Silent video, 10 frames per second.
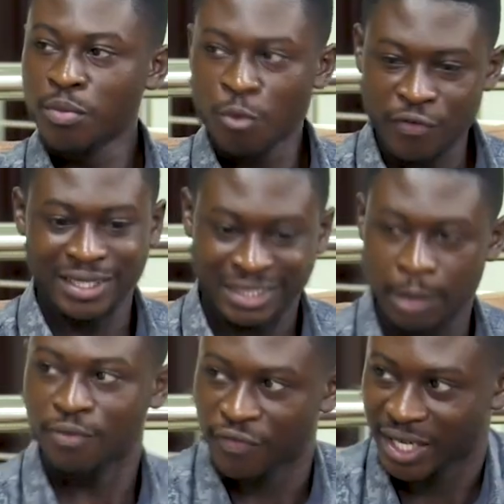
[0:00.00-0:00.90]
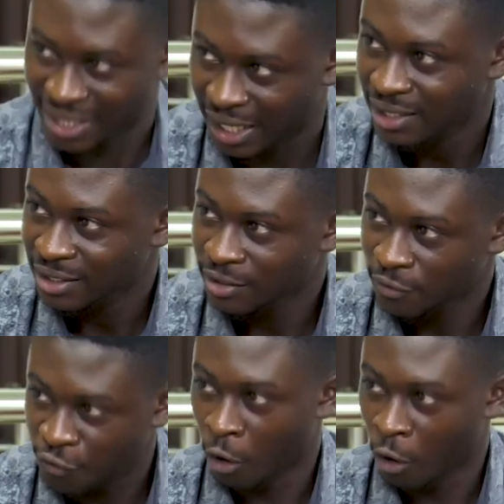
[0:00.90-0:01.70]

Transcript: we move a step further mm-hmm.